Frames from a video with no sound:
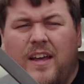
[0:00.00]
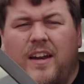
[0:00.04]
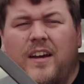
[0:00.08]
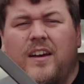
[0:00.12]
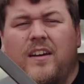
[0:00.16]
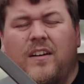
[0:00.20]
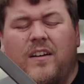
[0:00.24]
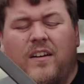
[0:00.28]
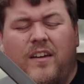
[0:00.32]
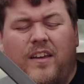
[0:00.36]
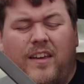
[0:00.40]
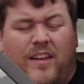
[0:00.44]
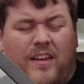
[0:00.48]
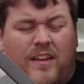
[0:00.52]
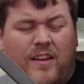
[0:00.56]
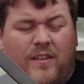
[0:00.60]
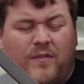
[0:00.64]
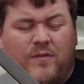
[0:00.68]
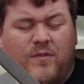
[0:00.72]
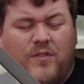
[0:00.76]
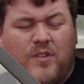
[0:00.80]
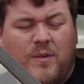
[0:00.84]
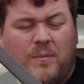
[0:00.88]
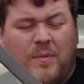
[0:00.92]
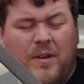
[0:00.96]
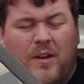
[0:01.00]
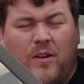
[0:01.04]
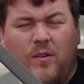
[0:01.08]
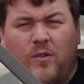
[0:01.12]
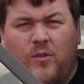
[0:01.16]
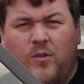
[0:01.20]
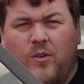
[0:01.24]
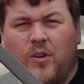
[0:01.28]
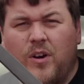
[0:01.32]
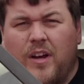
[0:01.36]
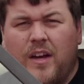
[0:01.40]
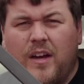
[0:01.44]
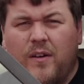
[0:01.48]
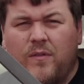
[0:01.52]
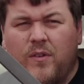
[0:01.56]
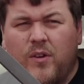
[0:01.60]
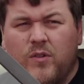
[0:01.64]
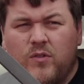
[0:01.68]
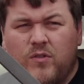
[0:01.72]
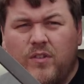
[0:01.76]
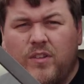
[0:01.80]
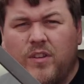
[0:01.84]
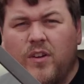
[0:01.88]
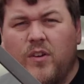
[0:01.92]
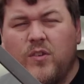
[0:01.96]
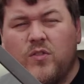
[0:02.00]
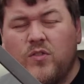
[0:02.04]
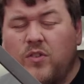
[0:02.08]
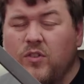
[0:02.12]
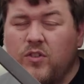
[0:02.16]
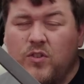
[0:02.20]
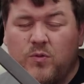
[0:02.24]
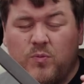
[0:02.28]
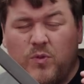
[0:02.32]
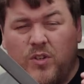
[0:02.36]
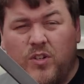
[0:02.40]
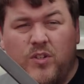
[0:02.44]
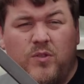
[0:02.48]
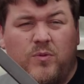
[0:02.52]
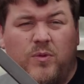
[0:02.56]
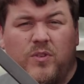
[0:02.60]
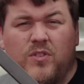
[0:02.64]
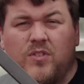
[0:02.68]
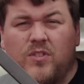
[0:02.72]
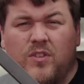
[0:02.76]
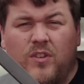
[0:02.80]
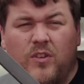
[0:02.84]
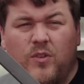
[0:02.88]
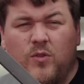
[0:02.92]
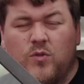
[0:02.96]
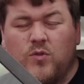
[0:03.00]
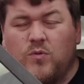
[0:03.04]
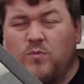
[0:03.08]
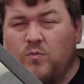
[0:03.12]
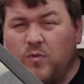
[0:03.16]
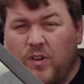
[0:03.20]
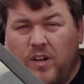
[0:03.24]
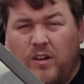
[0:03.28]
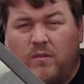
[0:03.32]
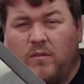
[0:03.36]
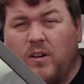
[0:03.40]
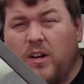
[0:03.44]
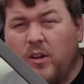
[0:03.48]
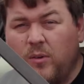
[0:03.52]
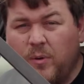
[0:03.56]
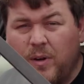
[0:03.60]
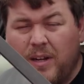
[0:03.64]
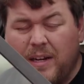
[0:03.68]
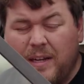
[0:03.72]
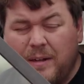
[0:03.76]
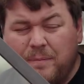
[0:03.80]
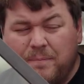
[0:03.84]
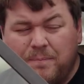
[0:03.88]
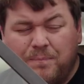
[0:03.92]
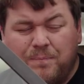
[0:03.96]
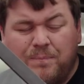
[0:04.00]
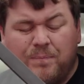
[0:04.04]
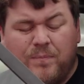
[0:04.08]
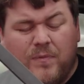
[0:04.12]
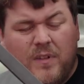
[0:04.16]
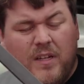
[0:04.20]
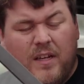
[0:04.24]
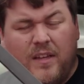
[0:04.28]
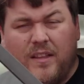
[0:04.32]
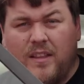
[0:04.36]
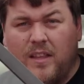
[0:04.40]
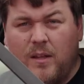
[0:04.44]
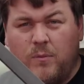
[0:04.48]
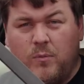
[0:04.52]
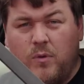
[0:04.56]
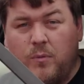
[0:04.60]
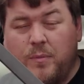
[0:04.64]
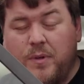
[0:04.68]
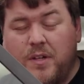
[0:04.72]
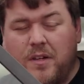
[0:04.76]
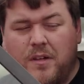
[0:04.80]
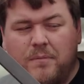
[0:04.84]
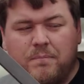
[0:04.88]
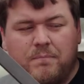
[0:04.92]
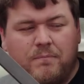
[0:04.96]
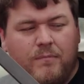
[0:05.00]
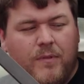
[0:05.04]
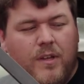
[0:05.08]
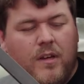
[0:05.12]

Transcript: and I have somehow got out of answering those, so I just wanted to answer those really, really quickly, and then we'll be done.